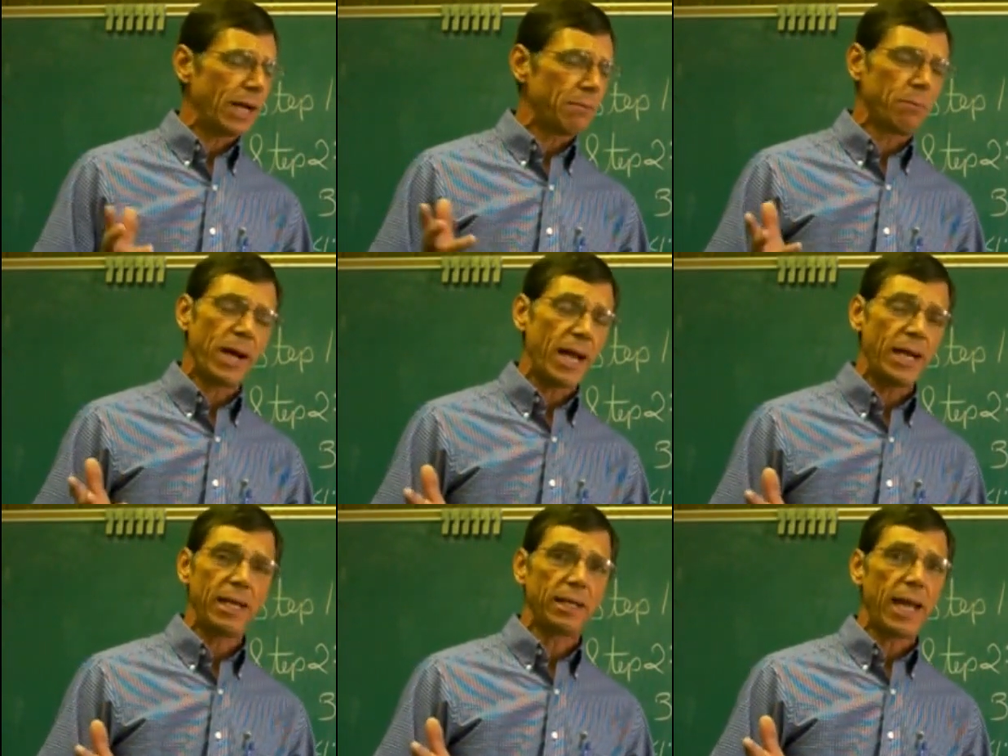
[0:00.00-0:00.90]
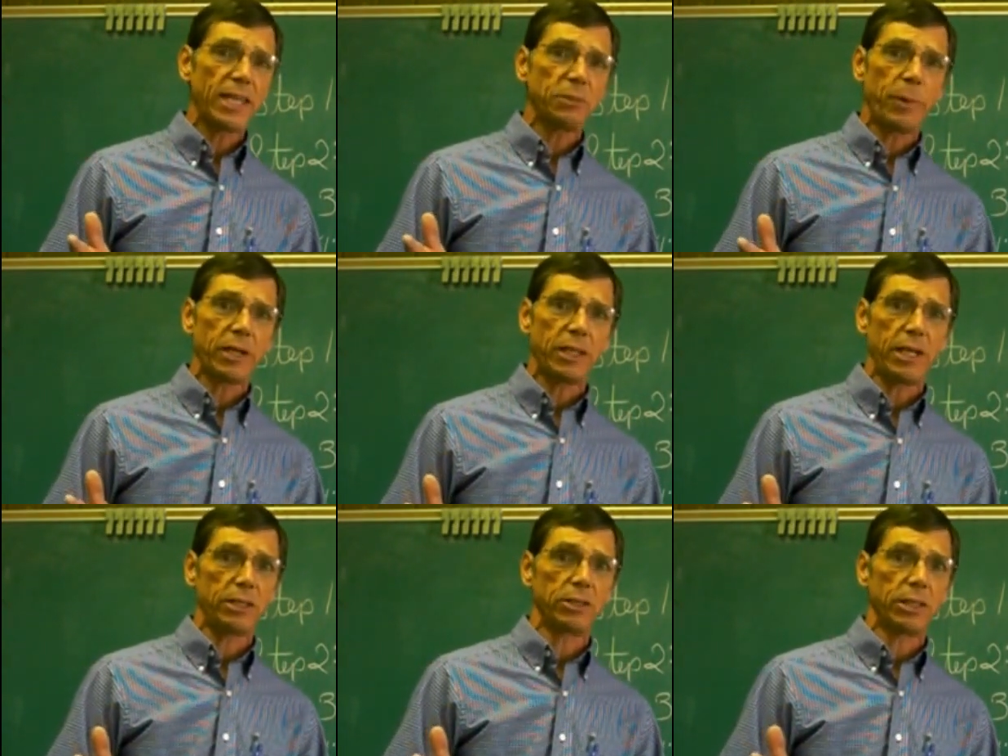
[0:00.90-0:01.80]
my
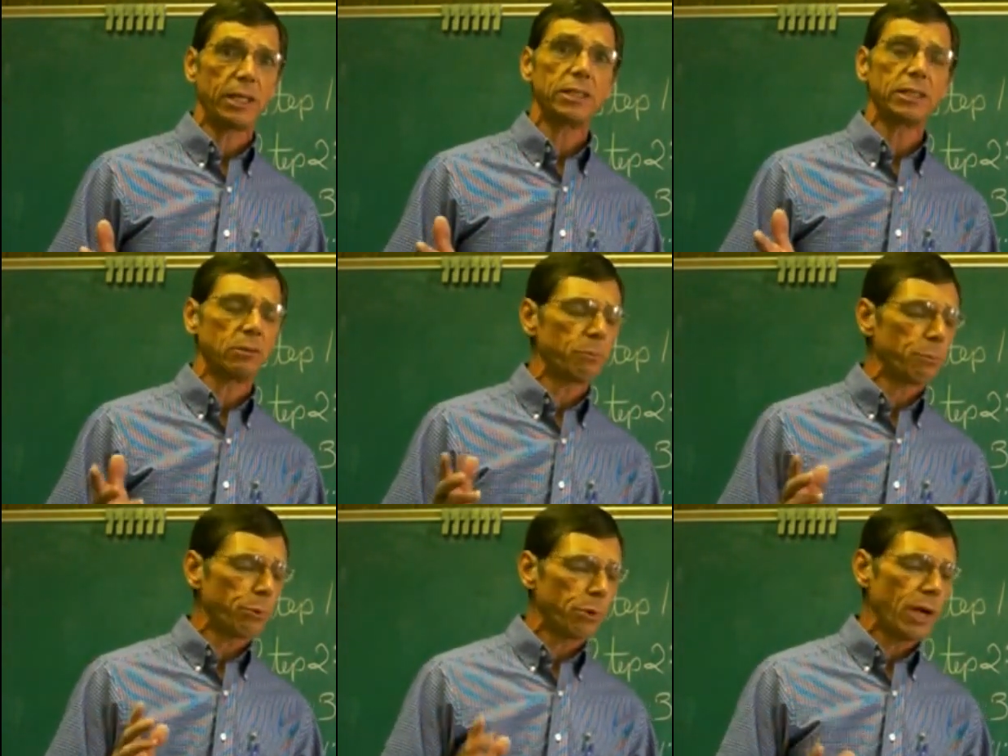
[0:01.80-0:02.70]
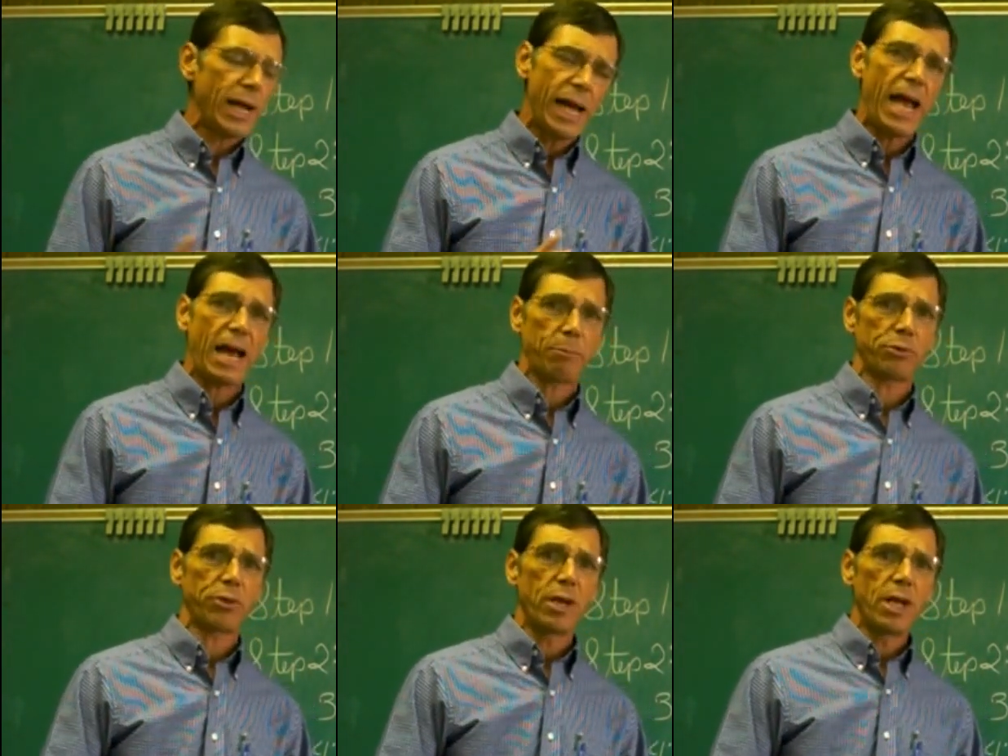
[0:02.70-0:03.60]
expectations. It is
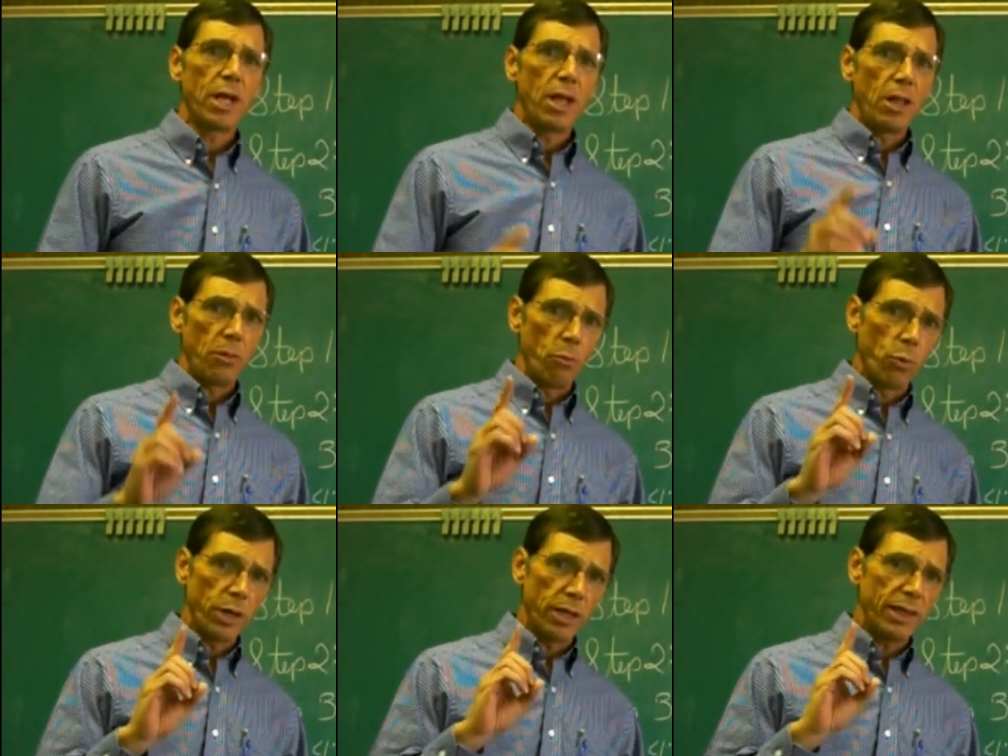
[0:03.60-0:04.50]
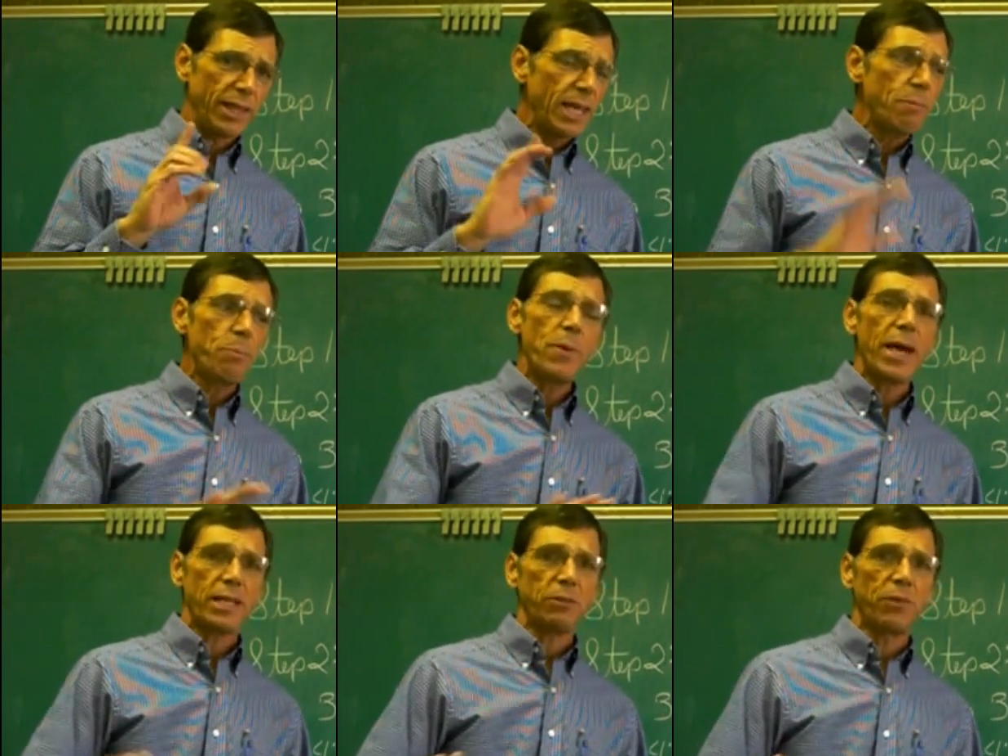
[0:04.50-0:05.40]
perhaps one of the
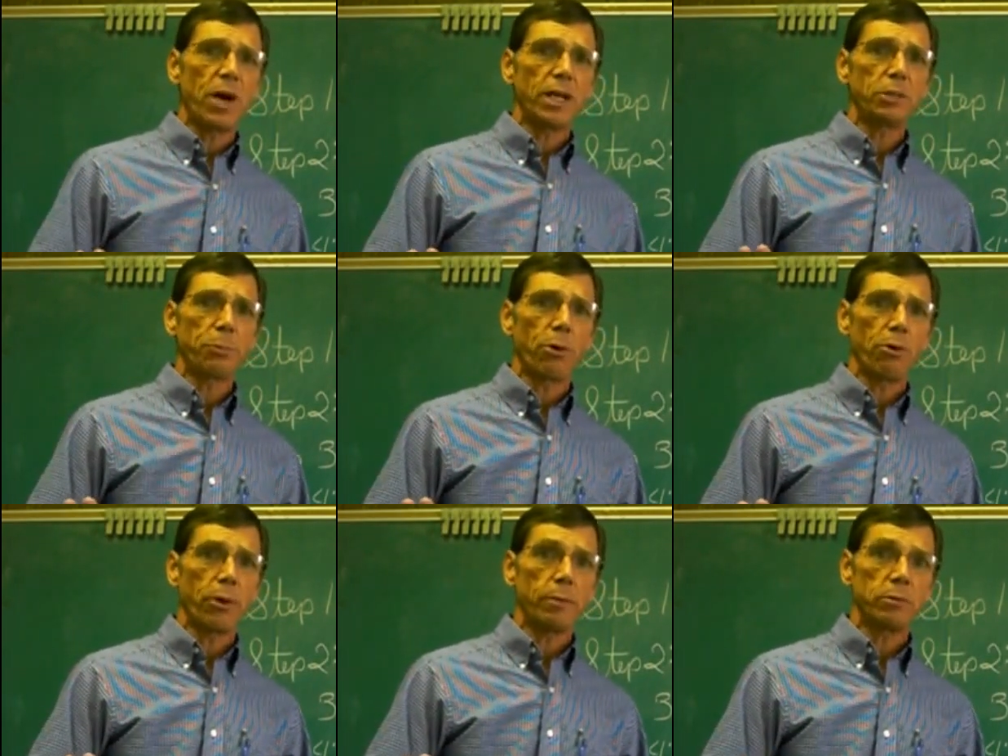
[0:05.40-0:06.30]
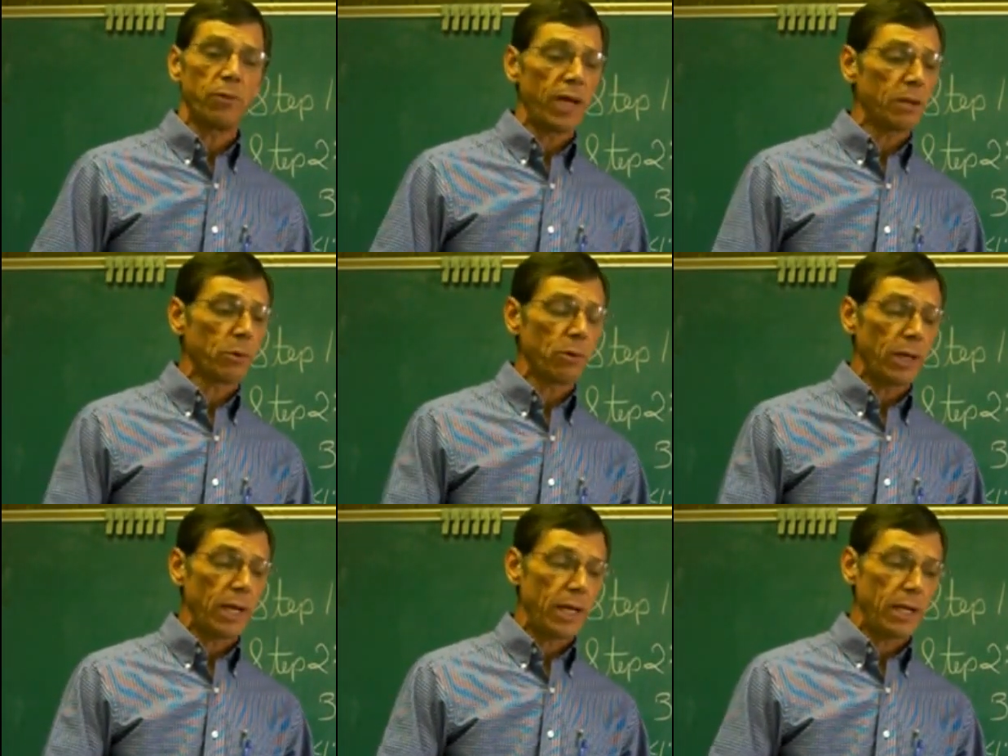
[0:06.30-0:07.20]
best phonics programs
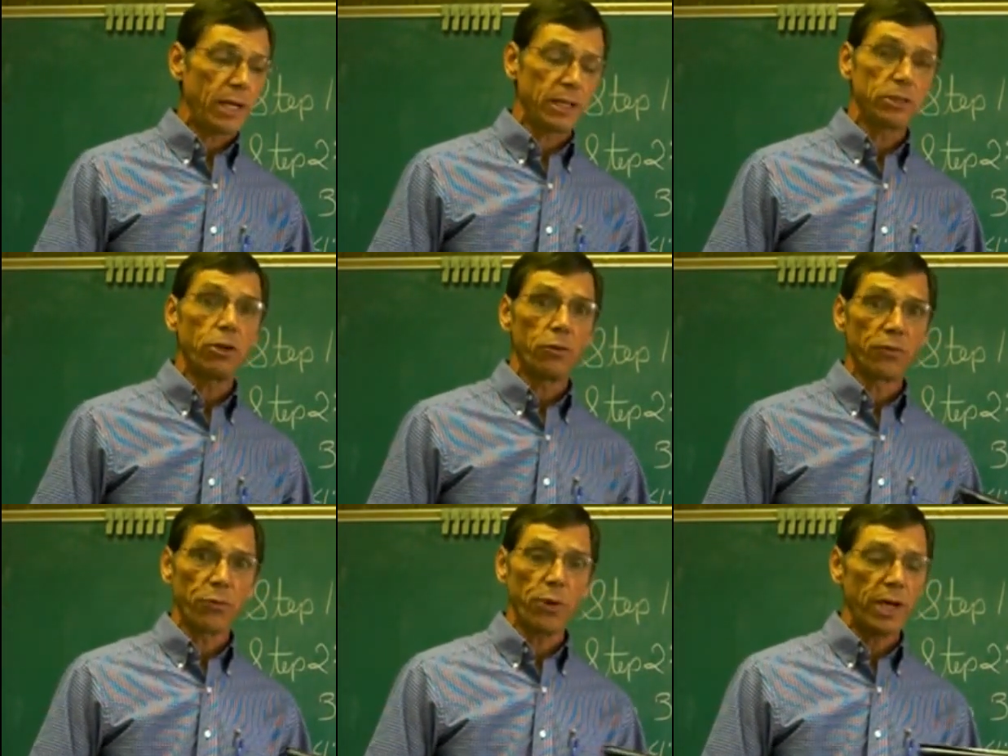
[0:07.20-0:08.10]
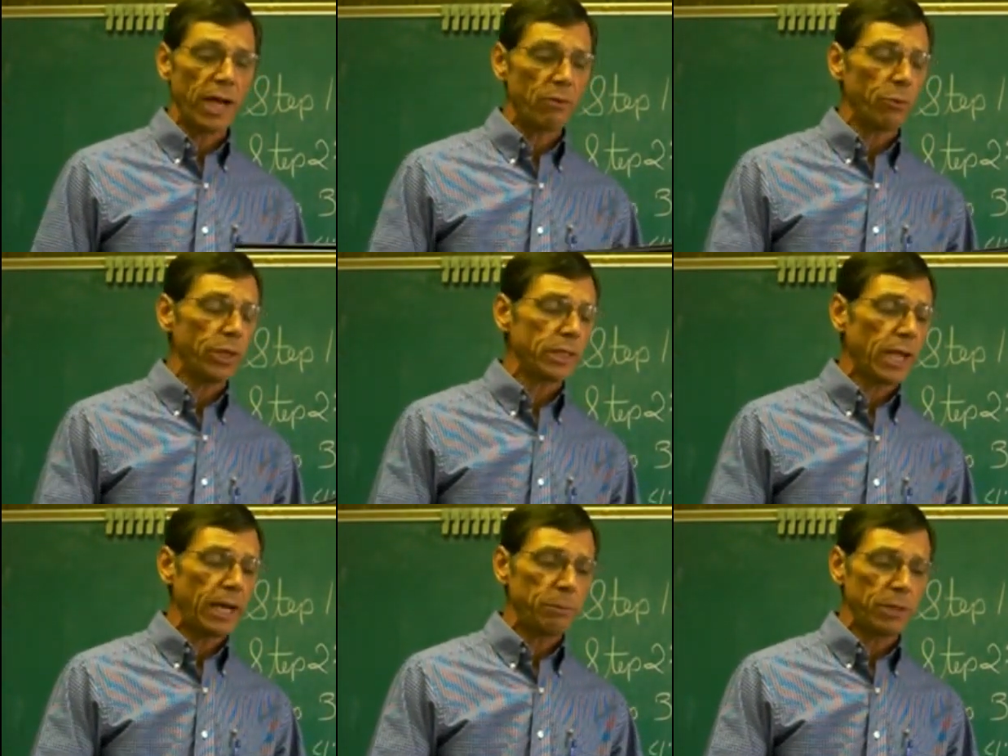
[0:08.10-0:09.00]
available. It is free. I
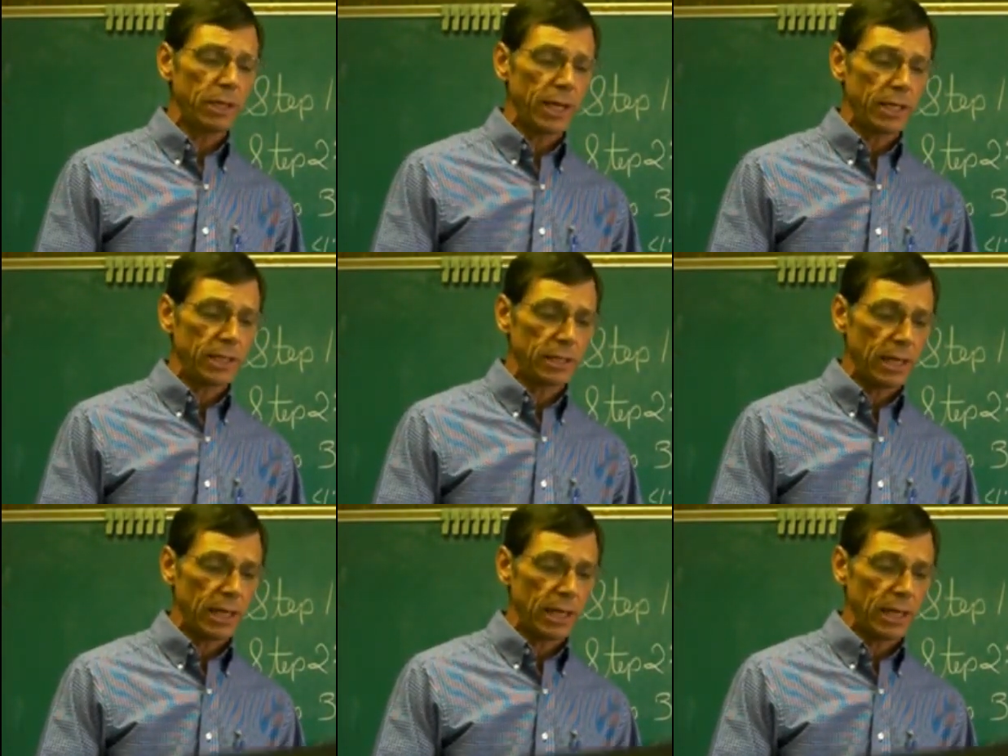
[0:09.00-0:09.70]
retyped it, and in